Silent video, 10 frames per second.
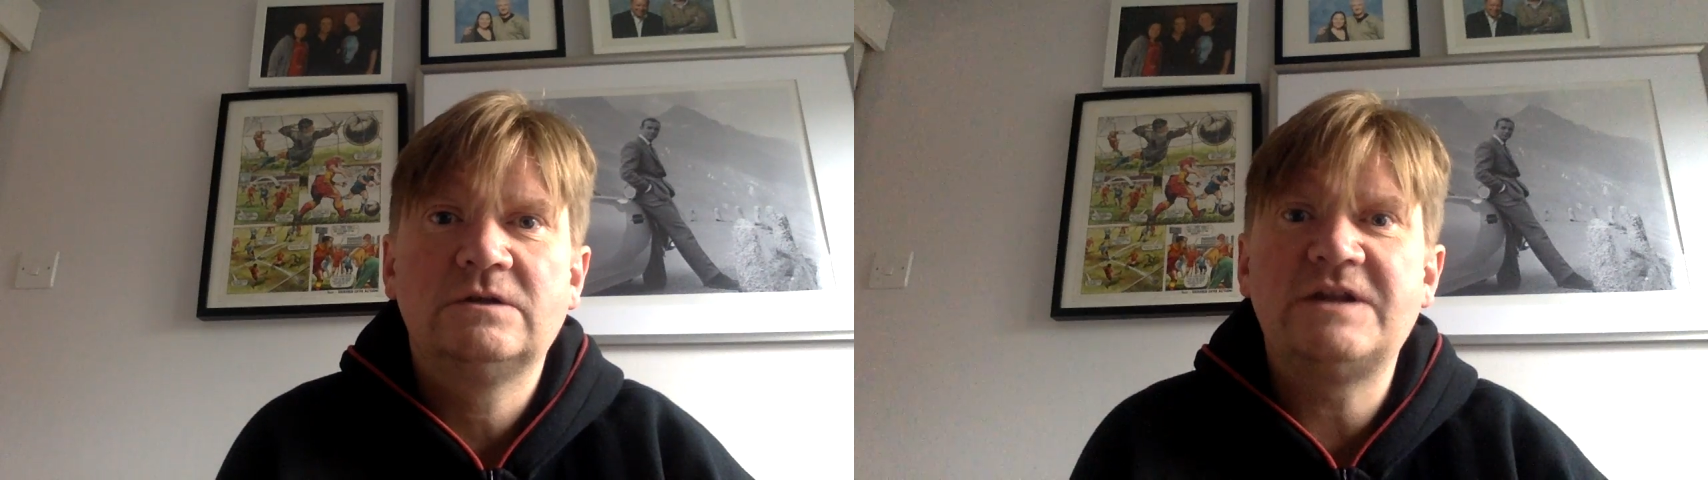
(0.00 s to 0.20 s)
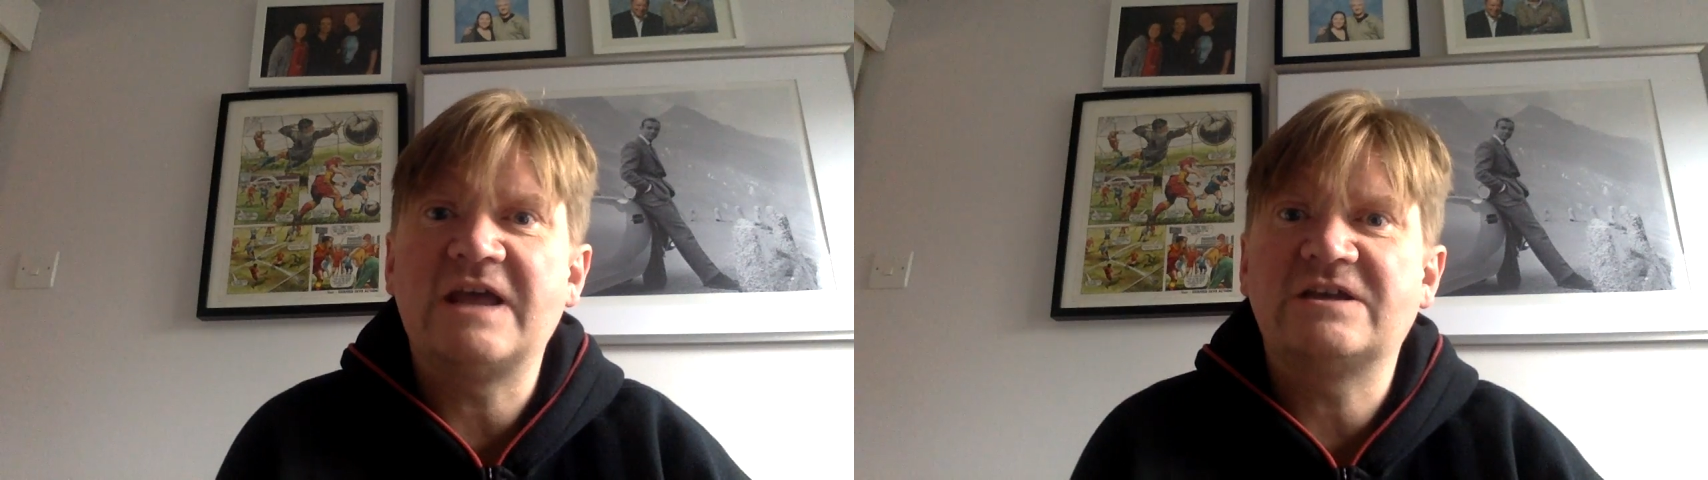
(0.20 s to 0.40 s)

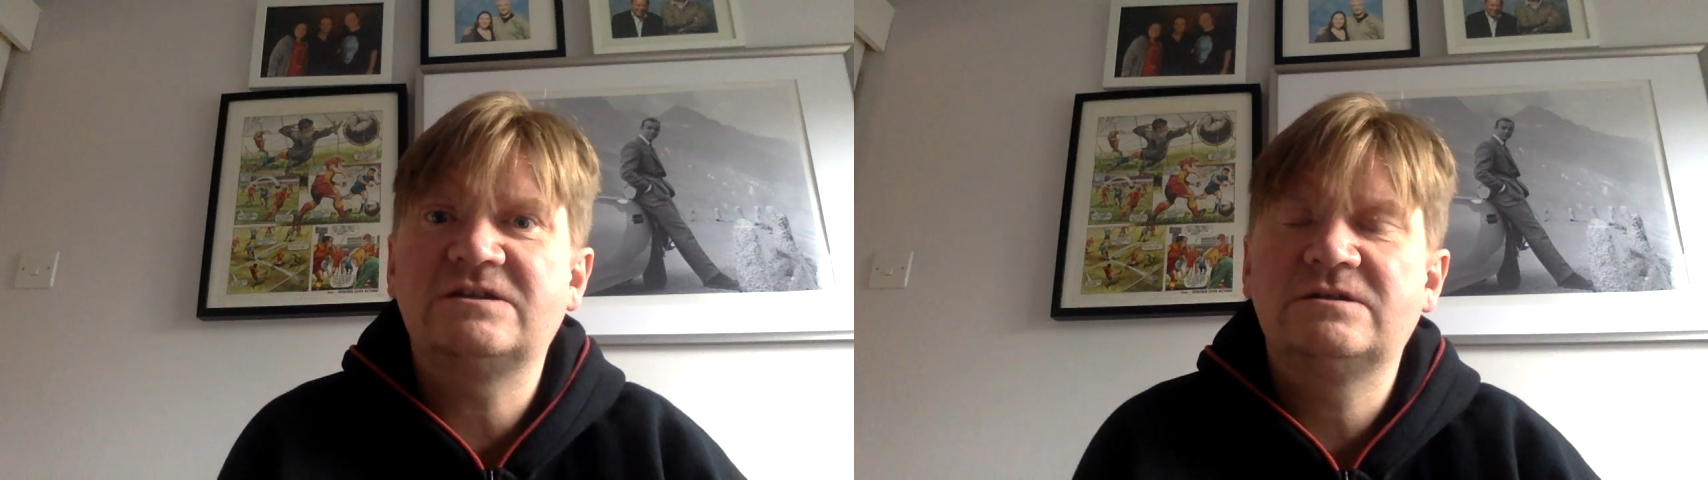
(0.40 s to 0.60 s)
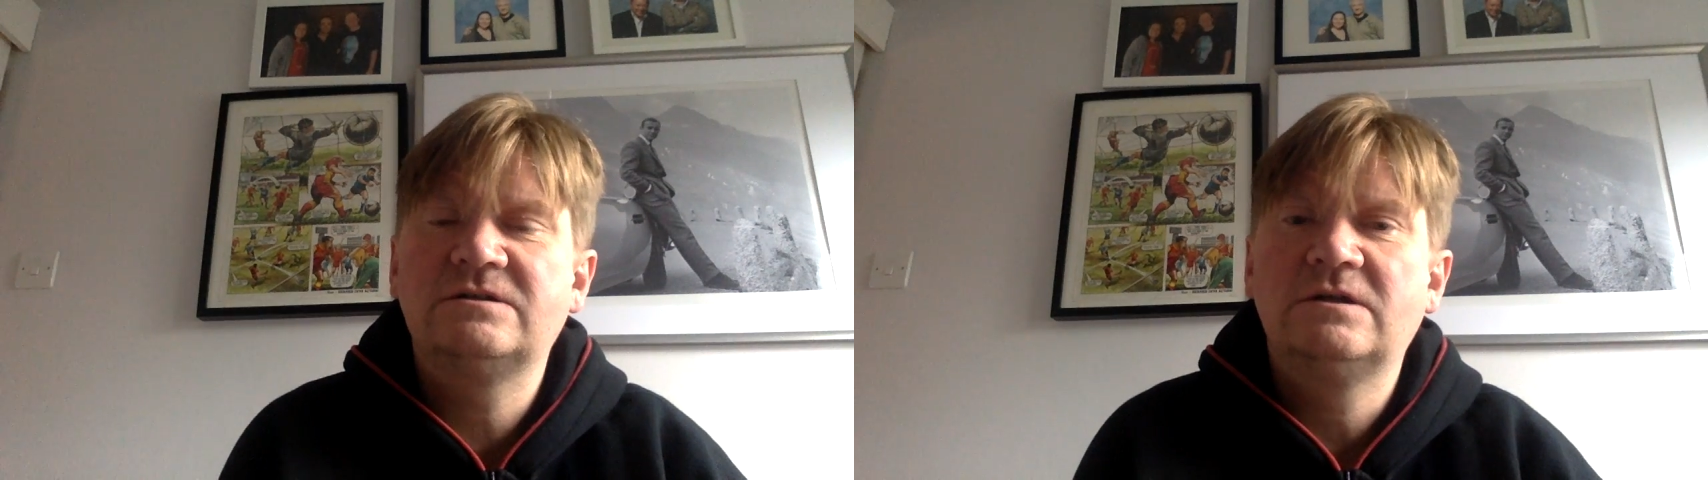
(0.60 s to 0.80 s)

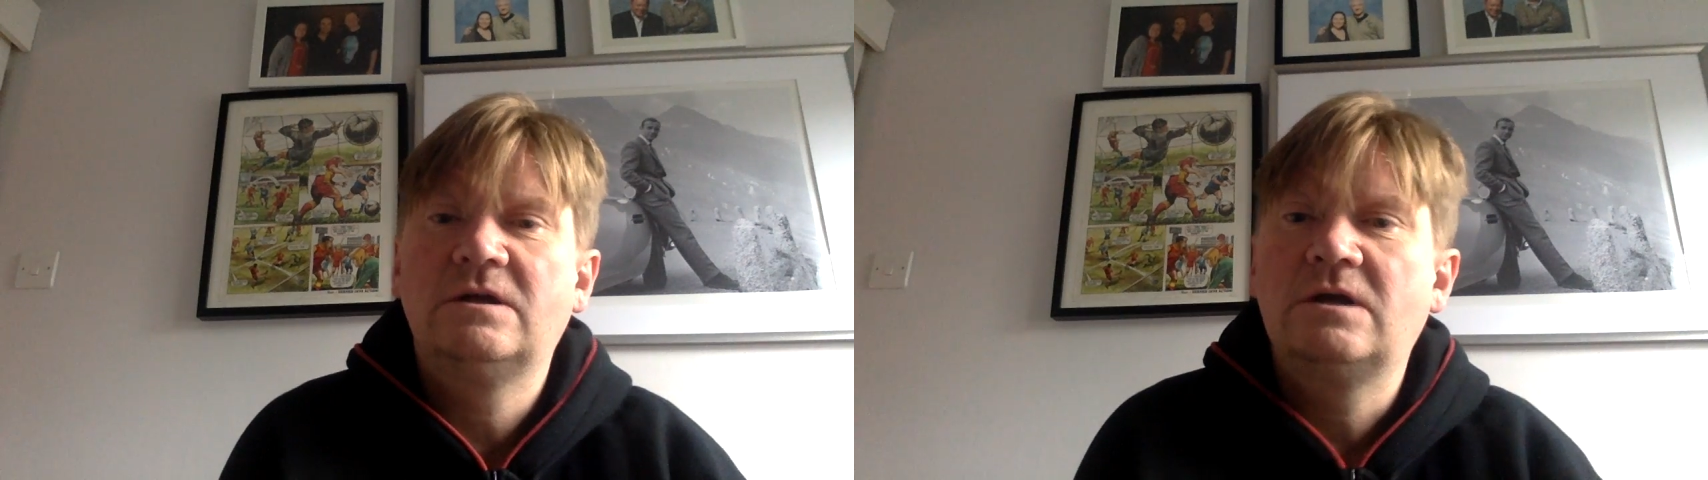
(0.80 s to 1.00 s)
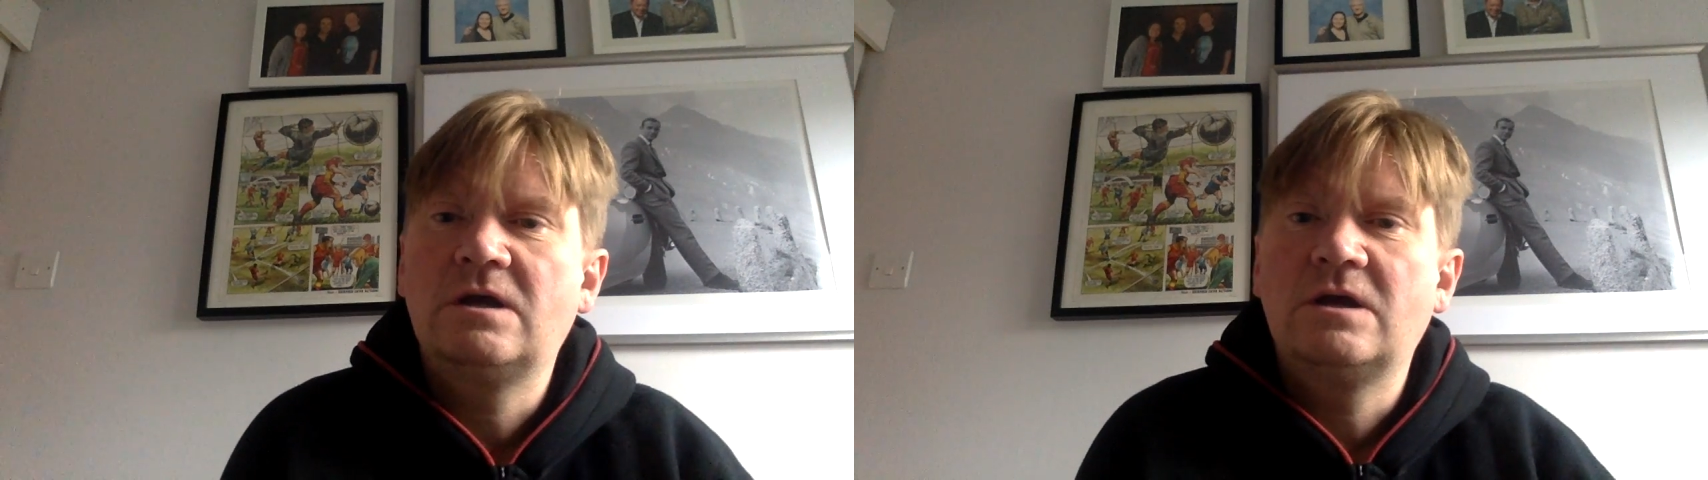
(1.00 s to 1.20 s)
Next,
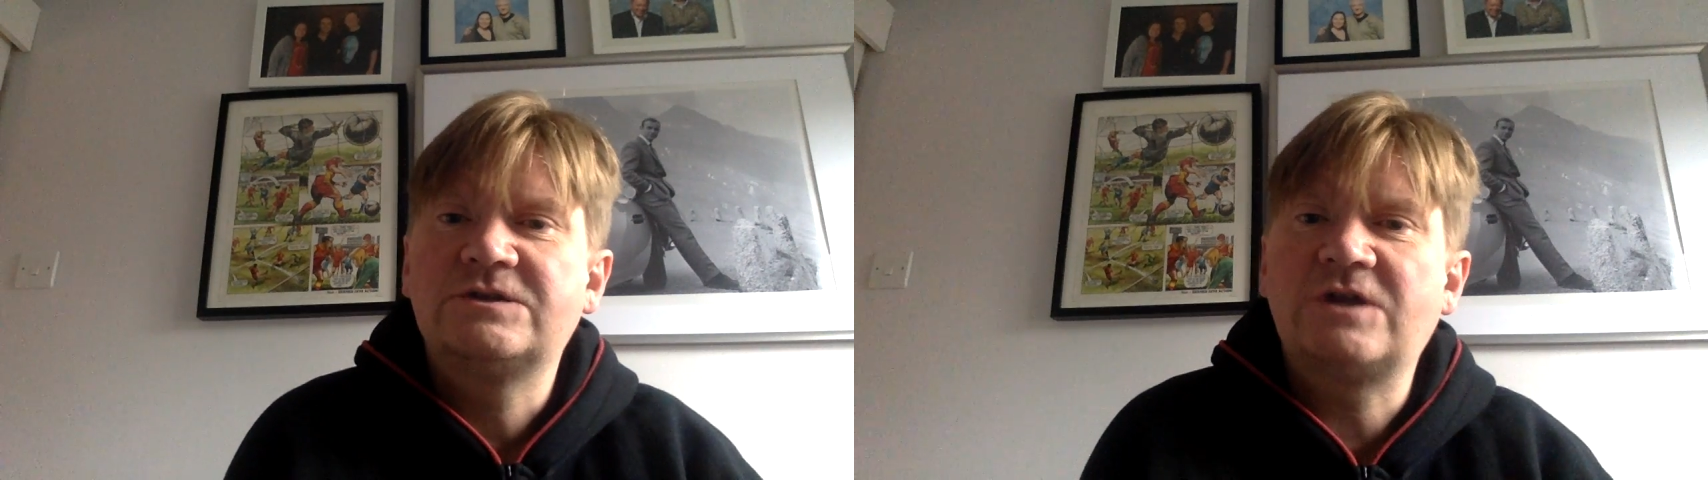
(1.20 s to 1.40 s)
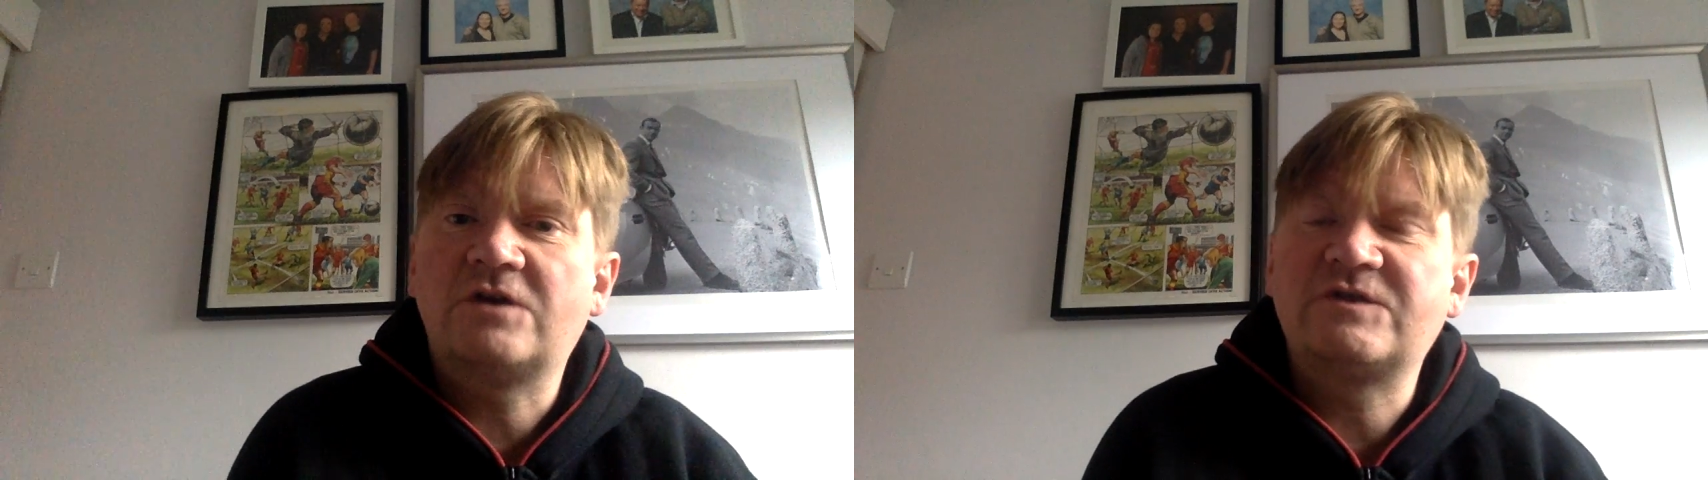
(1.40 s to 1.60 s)

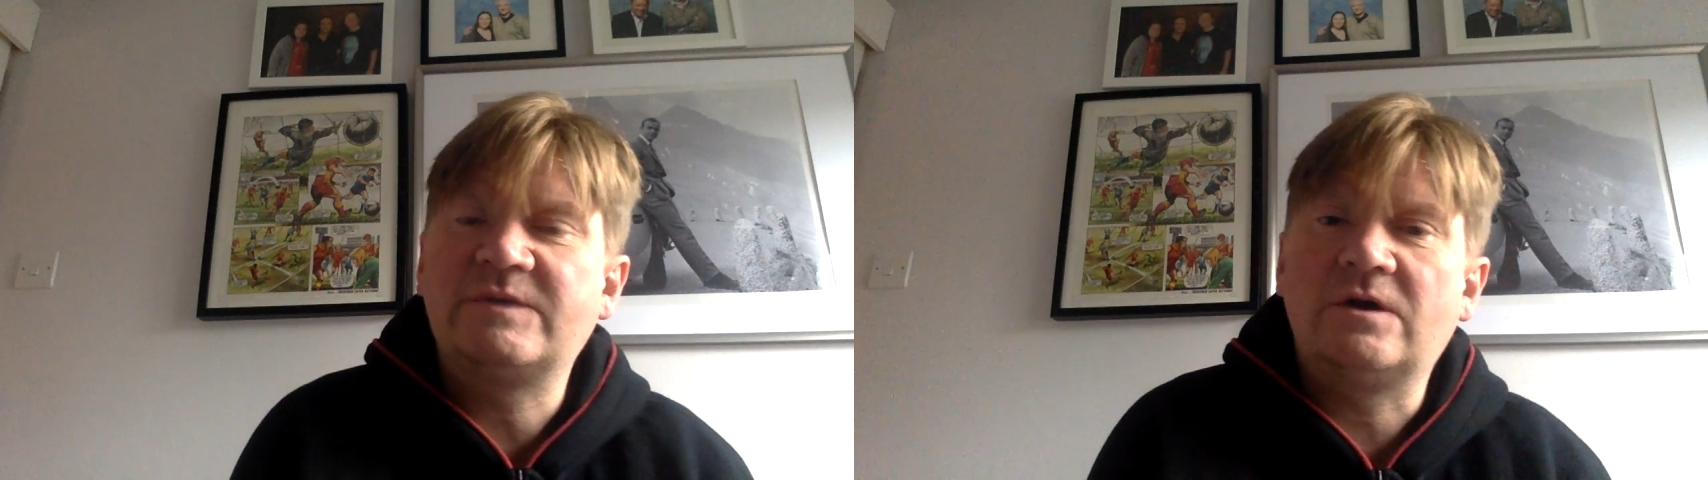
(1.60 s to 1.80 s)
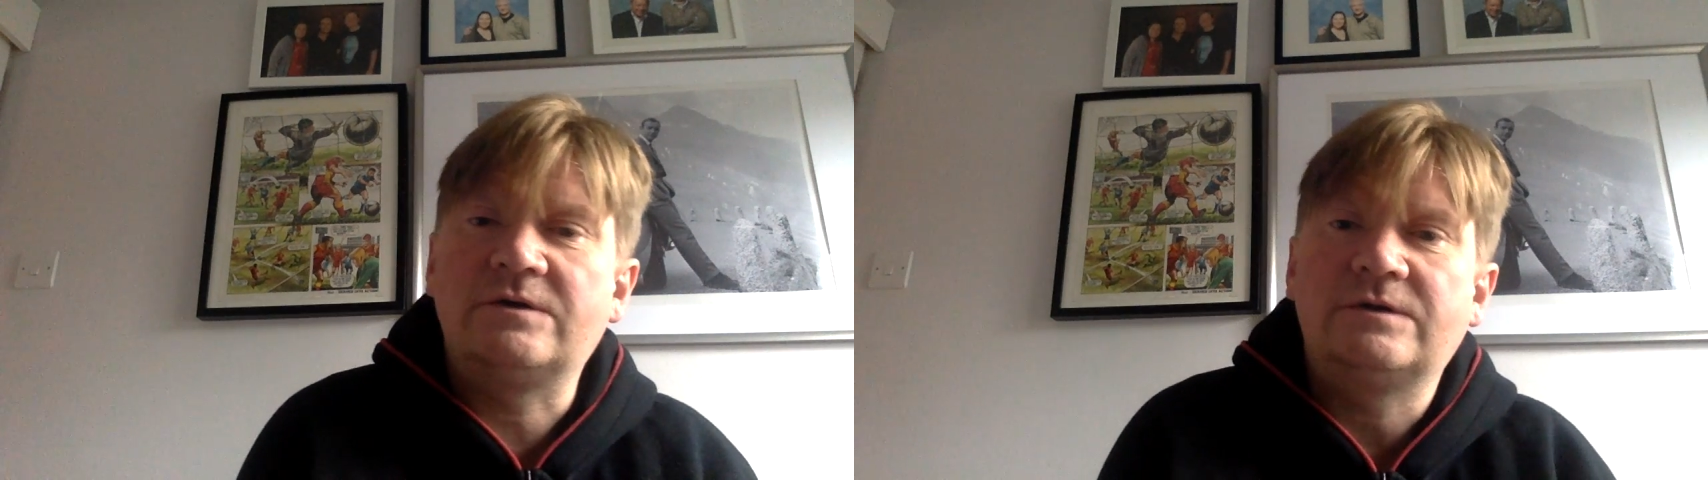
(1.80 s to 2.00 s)
Star Trek
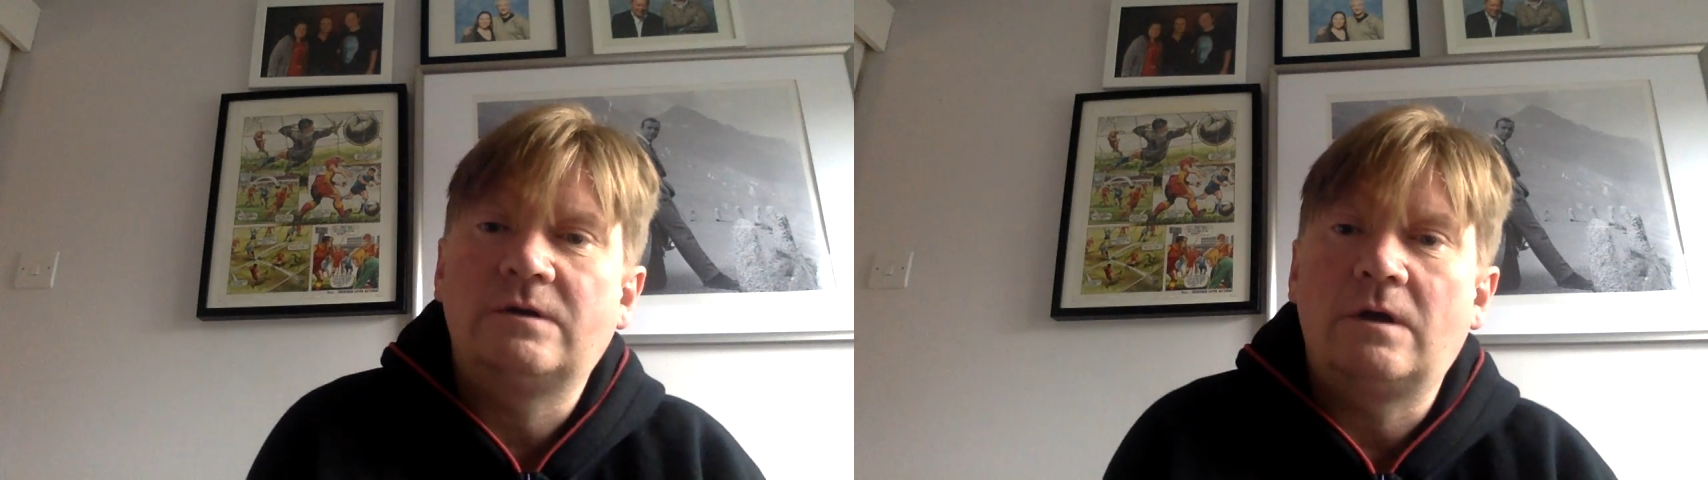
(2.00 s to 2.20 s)
Beyond.